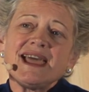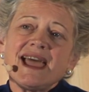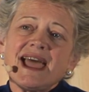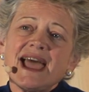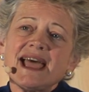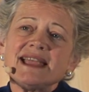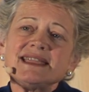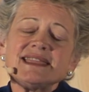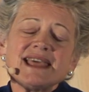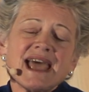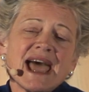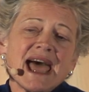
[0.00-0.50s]

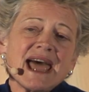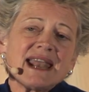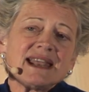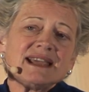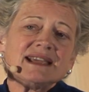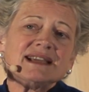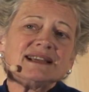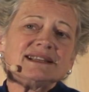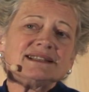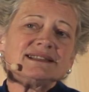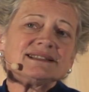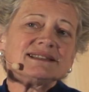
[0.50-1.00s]
and that
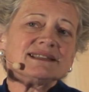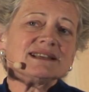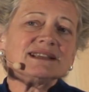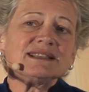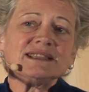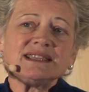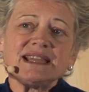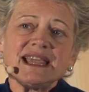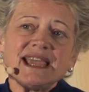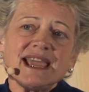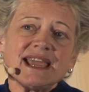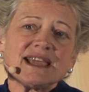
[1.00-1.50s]
is the
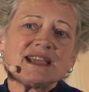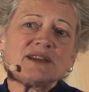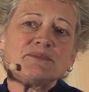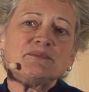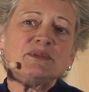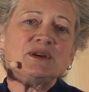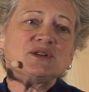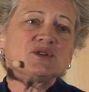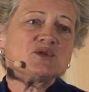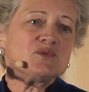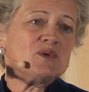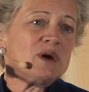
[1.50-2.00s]
link
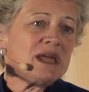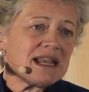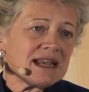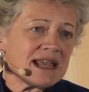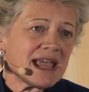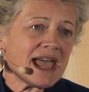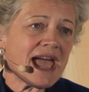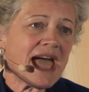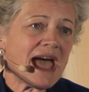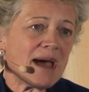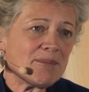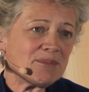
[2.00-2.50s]
between
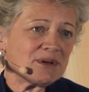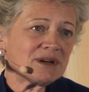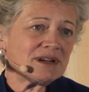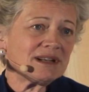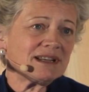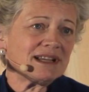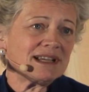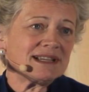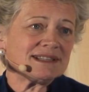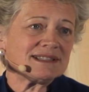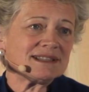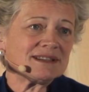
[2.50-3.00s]

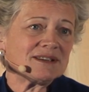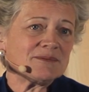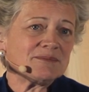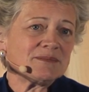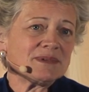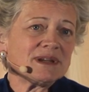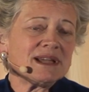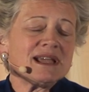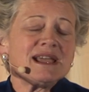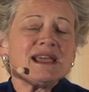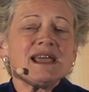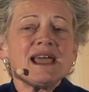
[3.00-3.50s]
capitalism
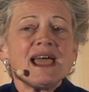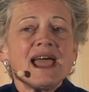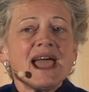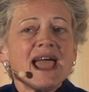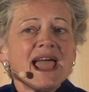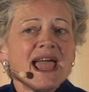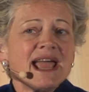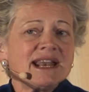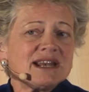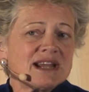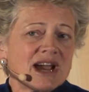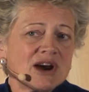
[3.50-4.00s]

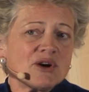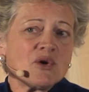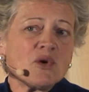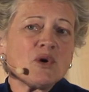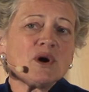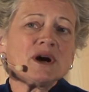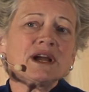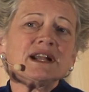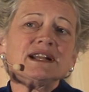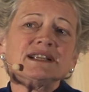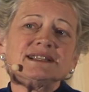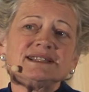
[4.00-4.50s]
and our
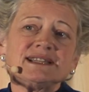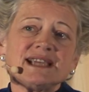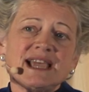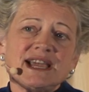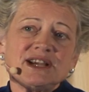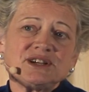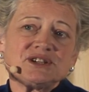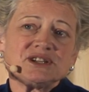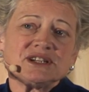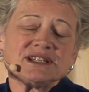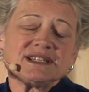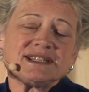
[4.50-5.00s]

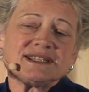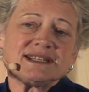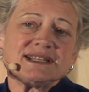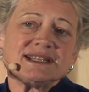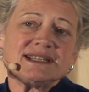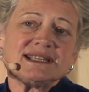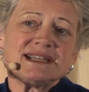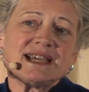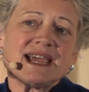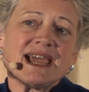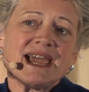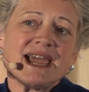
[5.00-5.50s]
organizations
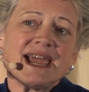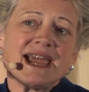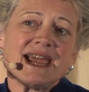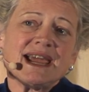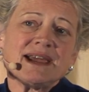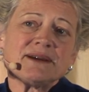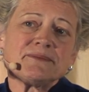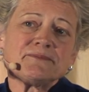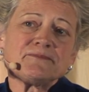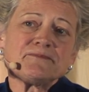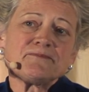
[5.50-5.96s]
today.